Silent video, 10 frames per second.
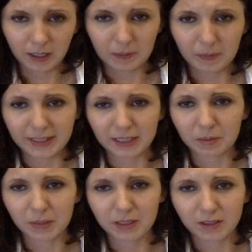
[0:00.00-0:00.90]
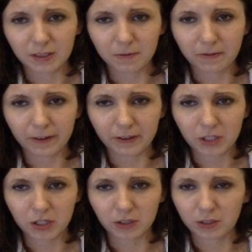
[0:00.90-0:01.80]
basic administrative
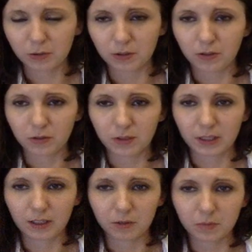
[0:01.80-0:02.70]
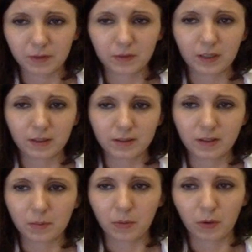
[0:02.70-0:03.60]
function, user account
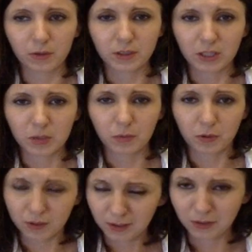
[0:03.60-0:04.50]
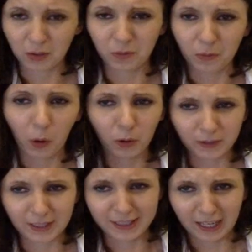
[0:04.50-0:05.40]
maintenance, reports, dashboards. So all
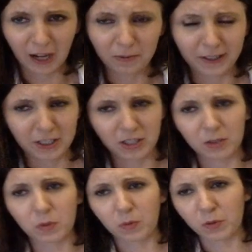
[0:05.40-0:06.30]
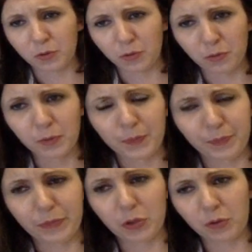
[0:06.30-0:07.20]
this stuff actually we will do
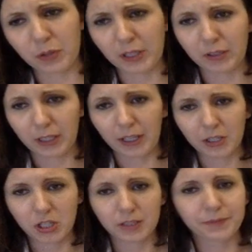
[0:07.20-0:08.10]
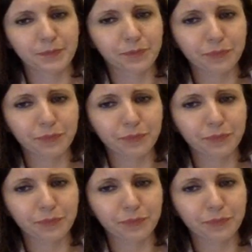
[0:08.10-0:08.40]
during the education.